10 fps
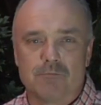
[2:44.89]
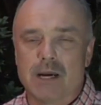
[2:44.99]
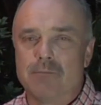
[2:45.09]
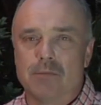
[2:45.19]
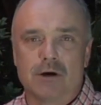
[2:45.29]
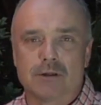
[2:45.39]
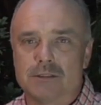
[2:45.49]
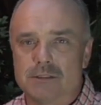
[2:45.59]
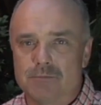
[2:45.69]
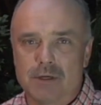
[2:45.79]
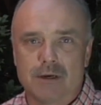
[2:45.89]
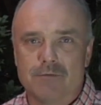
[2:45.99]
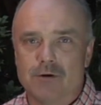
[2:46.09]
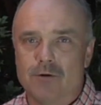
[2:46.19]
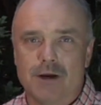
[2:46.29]
mind-boggling to me. I
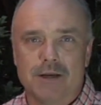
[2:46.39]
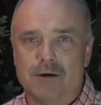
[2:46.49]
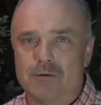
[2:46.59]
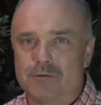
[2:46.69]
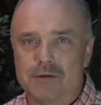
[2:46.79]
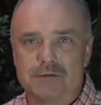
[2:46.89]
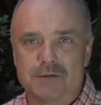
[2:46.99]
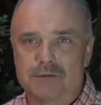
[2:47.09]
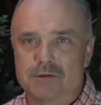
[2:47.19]
have no idea what these things